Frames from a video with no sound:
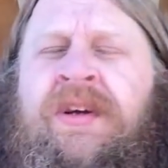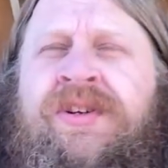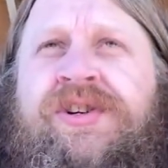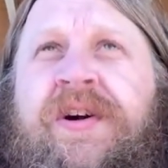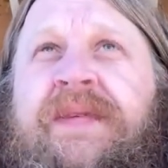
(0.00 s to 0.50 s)

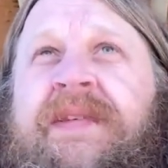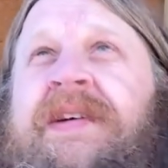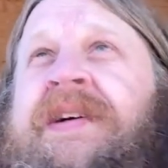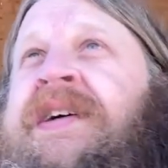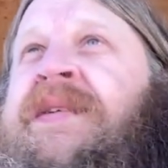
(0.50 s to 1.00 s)
Sure.
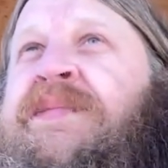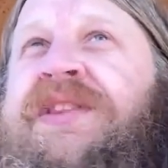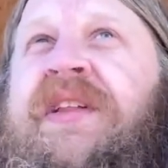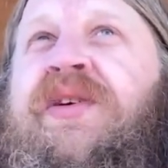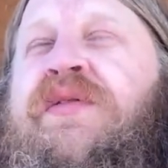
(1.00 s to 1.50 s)
But
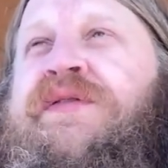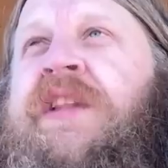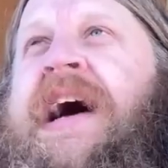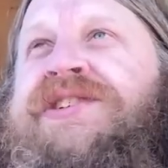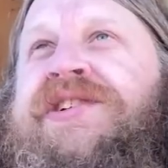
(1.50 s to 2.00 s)
the little
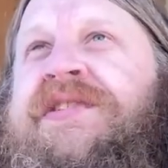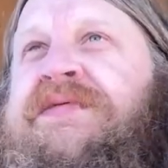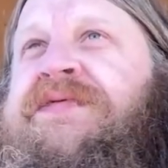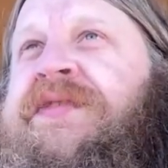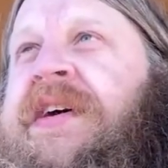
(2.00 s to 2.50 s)
flashes
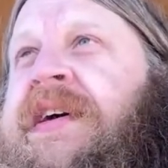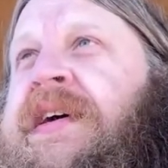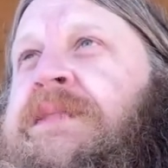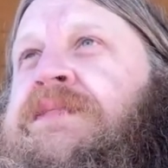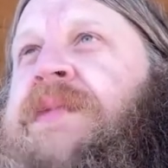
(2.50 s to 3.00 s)
of
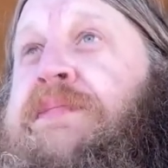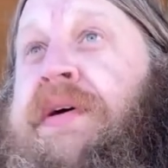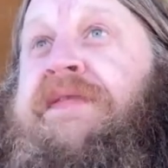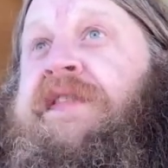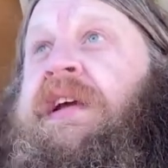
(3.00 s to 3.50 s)

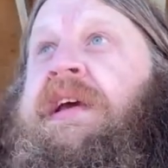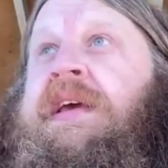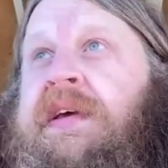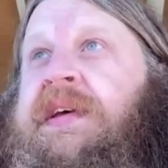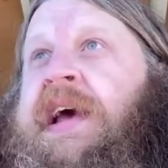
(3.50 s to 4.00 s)

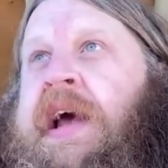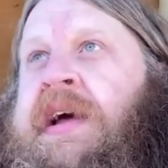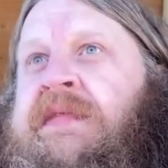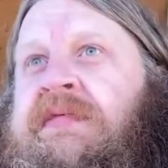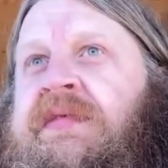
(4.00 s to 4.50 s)
epiphany
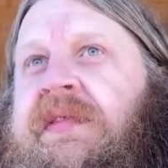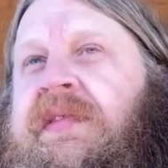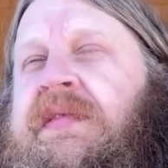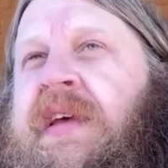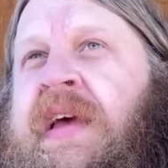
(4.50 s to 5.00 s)
and
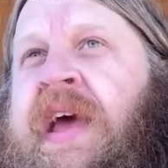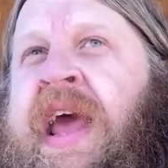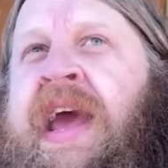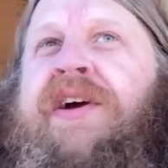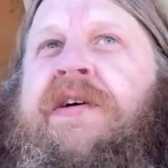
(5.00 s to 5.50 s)

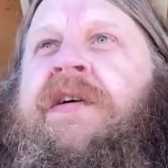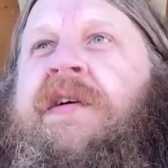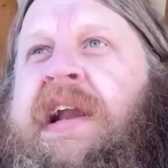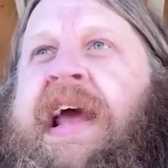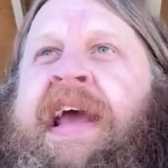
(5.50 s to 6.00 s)
anger
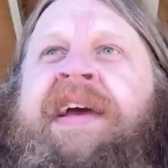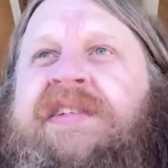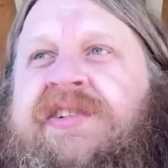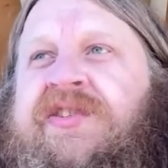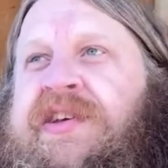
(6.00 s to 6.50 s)
and
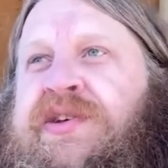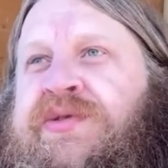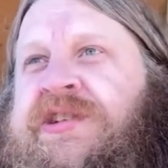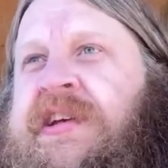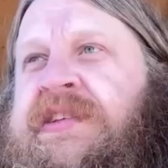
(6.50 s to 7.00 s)
angst that you
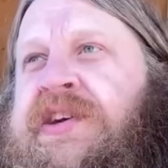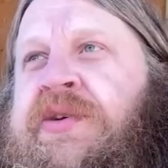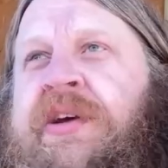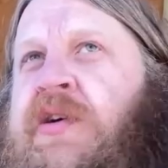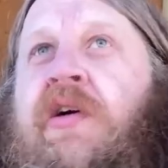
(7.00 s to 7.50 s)
see in
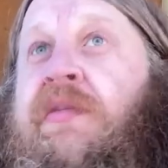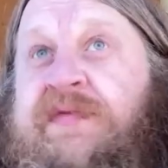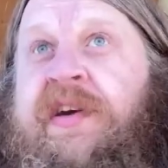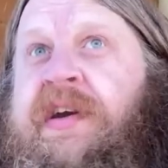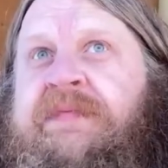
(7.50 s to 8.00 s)
Tony are all
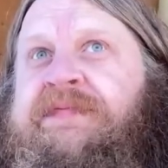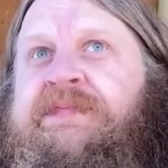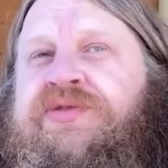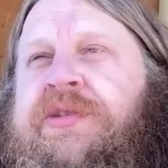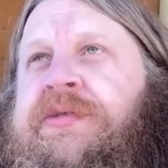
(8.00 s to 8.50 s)
very
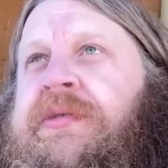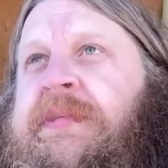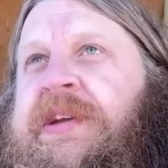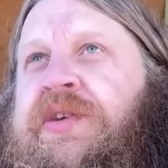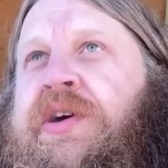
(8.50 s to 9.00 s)
true. I
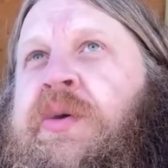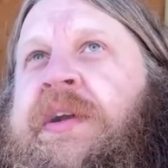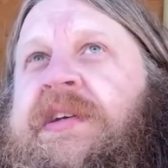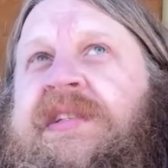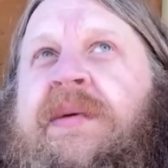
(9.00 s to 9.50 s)
mean, you go
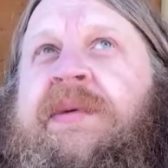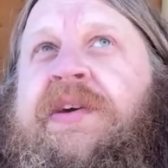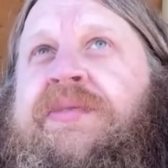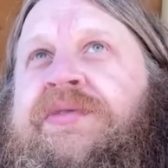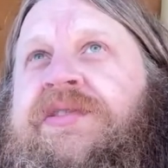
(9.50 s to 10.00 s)
into some of
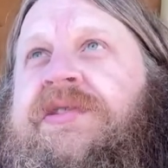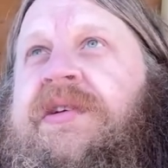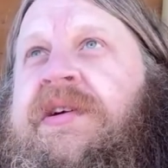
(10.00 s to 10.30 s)
those